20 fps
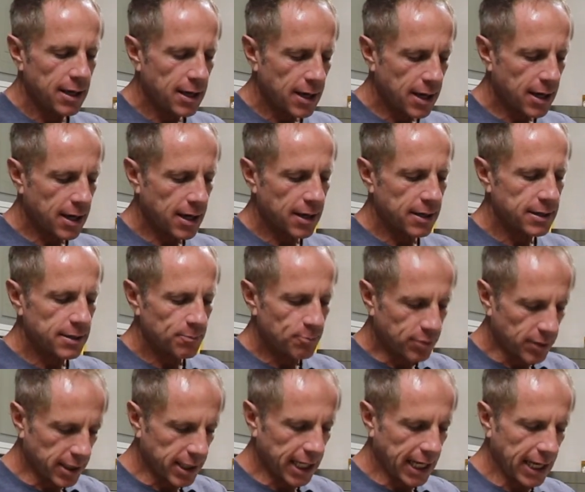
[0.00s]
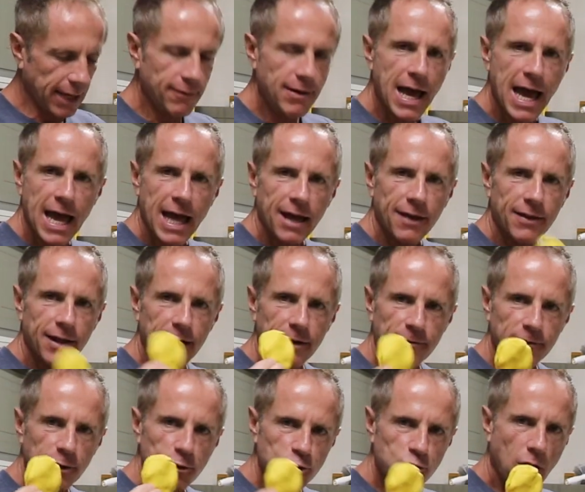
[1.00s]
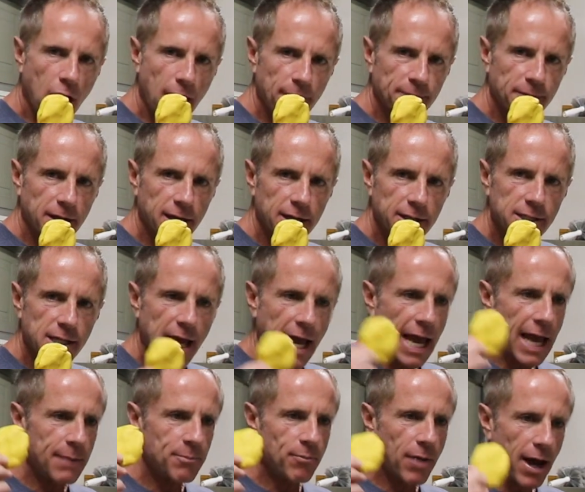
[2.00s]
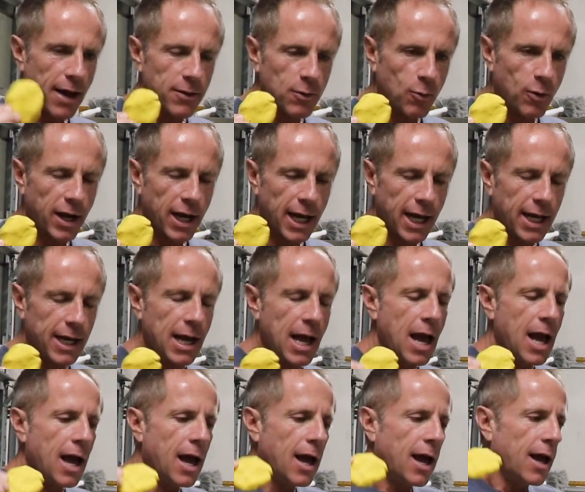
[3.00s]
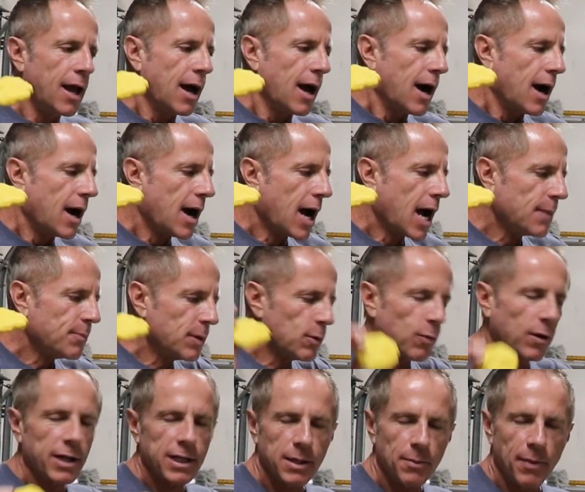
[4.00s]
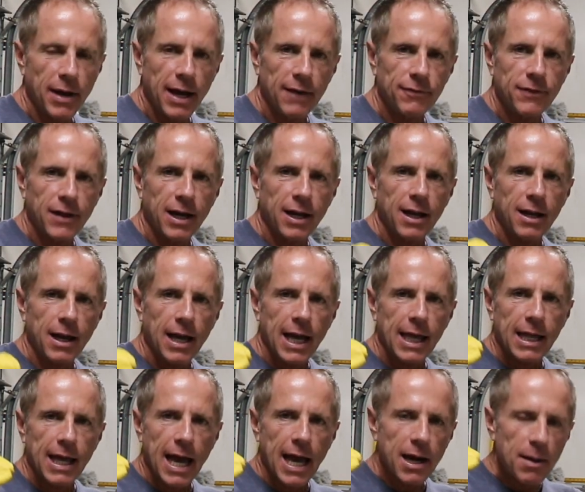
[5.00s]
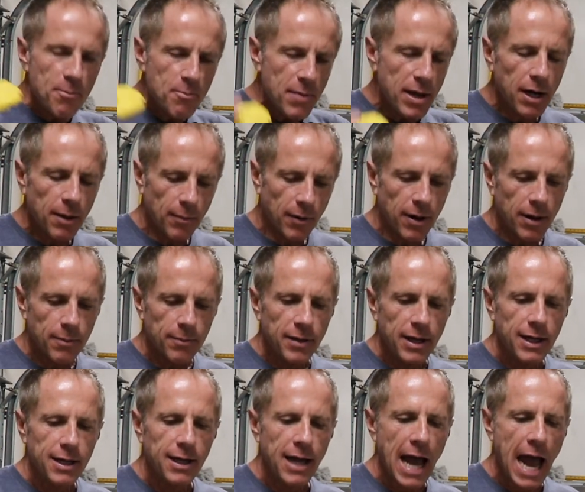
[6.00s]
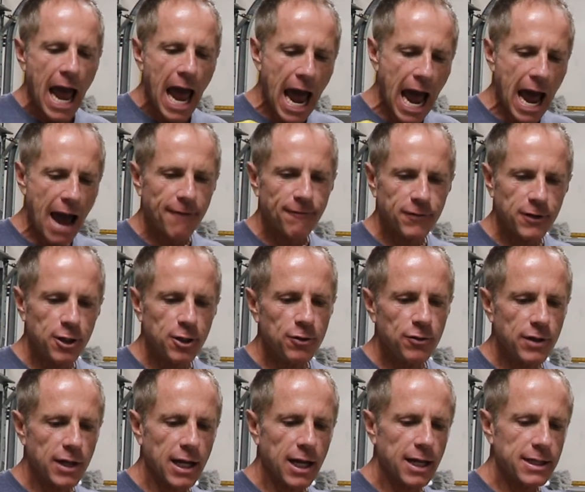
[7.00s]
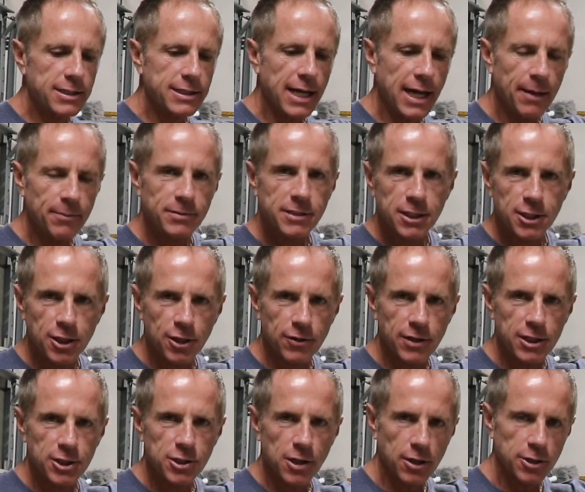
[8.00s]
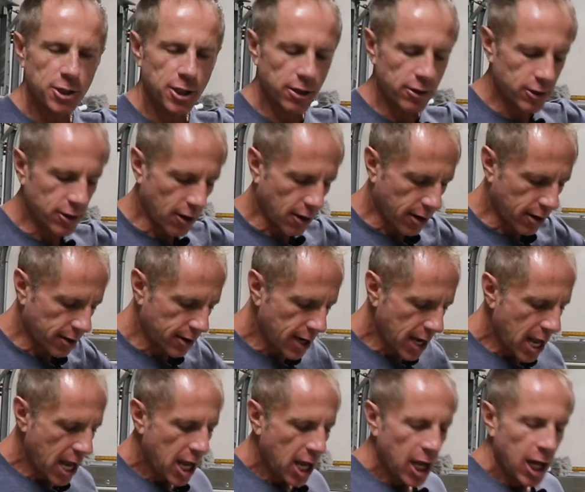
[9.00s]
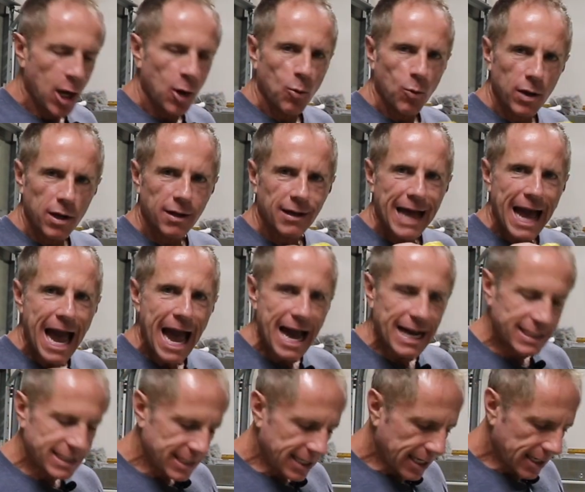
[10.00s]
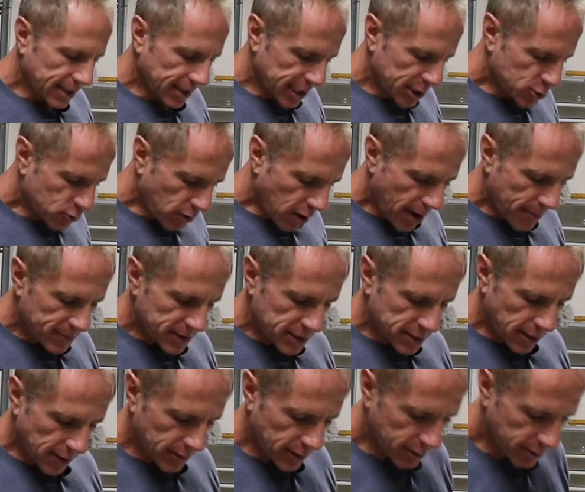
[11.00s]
believe that if you drop this, and by the way, I'd be willing to bet that at a minimum, half of you that attempt to do this to your car will accidentally drop this on the